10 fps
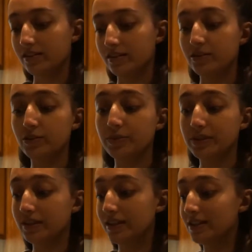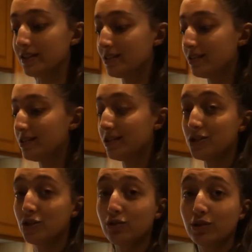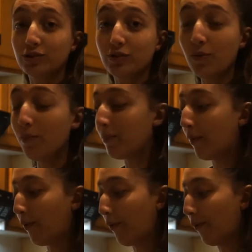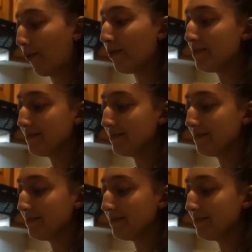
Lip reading: you put the yeast into your little bowl.